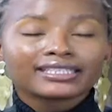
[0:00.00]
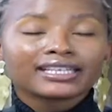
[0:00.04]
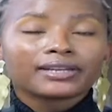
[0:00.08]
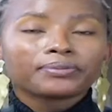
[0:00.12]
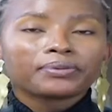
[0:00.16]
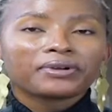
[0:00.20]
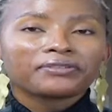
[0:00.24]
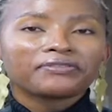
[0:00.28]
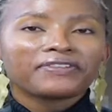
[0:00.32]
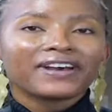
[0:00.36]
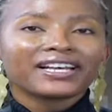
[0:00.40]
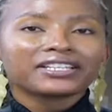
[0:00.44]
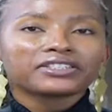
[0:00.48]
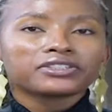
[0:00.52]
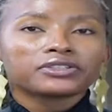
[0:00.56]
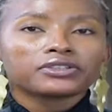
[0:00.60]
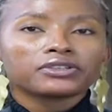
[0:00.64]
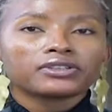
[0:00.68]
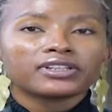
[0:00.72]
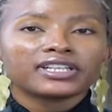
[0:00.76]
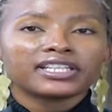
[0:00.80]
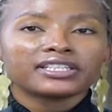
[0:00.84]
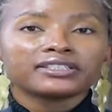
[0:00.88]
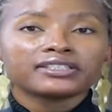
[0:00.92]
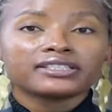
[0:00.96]
As a
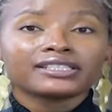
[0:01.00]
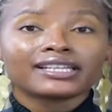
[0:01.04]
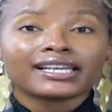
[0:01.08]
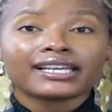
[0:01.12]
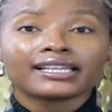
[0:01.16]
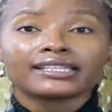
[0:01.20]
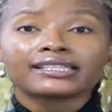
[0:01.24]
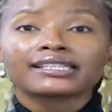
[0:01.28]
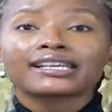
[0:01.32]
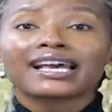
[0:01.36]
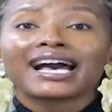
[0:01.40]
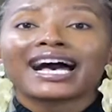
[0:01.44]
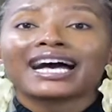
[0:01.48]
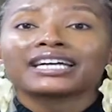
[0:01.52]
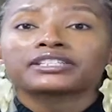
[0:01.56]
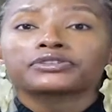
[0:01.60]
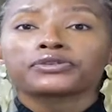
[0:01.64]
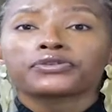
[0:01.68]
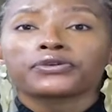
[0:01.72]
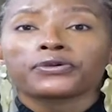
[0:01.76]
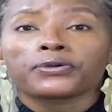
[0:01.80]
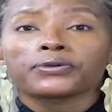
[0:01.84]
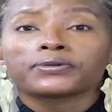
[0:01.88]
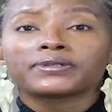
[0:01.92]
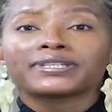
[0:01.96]
professional in today's
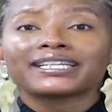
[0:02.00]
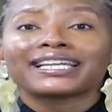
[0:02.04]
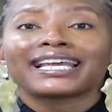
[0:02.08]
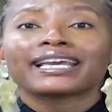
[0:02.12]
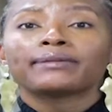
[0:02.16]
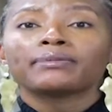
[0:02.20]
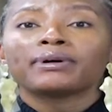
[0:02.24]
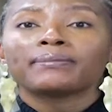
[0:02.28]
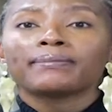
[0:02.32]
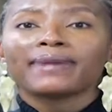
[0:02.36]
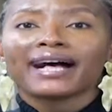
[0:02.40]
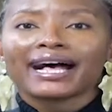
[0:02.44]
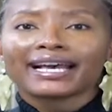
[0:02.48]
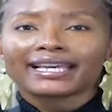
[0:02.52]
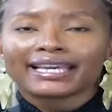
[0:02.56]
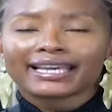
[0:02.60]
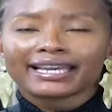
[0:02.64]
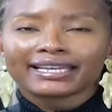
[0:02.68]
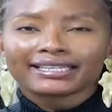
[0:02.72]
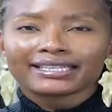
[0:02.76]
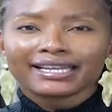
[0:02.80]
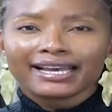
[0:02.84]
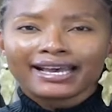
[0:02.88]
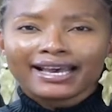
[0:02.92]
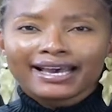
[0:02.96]
cutthroat labor
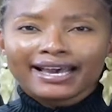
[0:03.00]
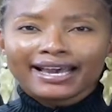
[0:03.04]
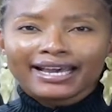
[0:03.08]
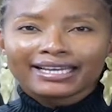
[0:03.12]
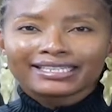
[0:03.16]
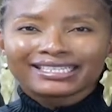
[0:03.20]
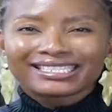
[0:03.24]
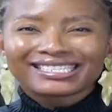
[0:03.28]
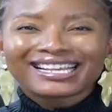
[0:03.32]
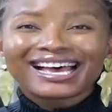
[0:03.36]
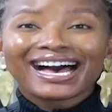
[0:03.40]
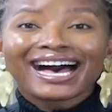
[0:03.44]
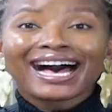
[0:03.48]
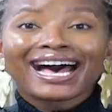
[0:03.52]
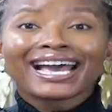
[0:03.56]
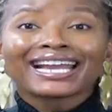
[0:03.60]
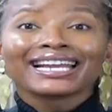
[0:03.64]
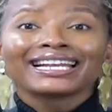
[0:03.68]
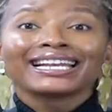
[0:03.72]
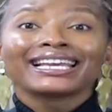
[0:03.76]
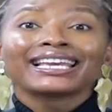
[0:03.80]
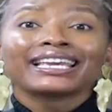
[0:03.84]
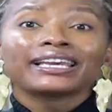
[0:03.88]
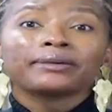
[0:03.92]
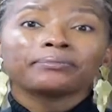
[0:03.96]
market, it is
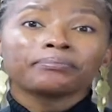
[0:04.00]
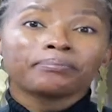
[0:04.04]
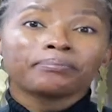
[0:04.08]
highly